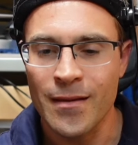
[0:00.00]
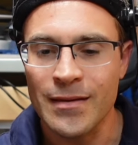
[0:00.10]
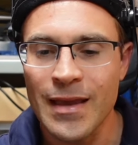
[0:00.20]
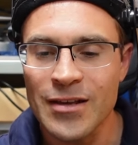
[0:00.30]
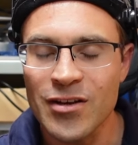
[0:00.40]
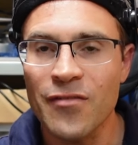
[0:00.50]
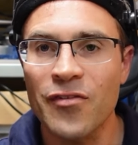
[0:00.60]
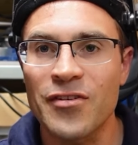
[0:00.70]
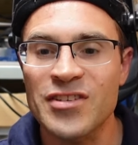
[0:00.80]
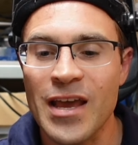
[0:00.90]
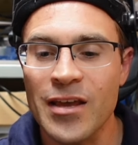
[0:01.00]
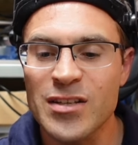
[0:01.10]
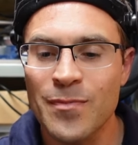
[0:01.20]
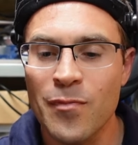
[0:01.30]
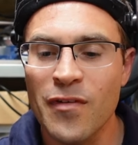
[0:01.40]
Okay, so after a few
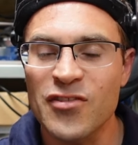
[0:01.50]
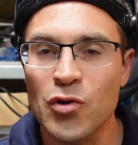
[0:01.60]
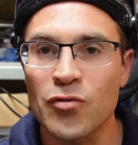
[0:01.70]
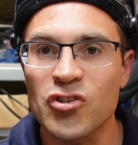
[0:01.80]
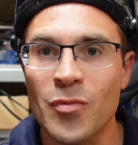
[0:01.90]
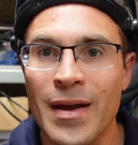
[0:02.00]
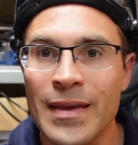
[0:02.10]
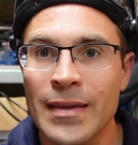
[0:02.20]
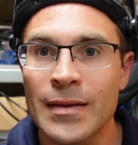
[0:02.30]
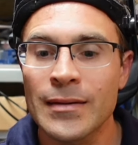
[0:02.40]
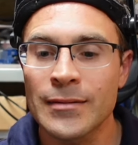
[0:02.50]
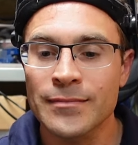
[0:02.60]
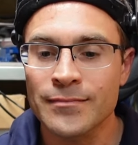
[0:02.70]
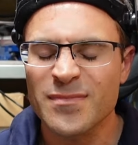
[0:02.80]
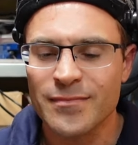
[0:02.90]
seconds, move your torch away,
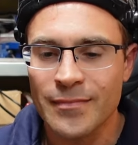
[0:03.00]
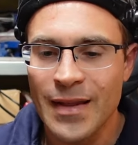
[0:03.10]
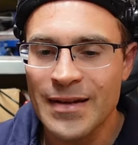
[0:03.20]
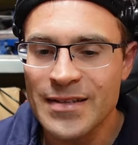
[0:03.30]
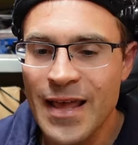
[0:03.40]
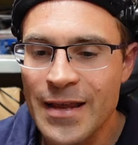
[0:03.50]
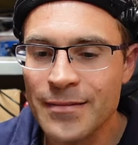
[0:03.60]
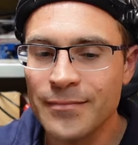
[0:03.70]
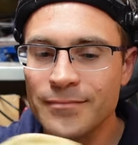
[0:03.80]
and then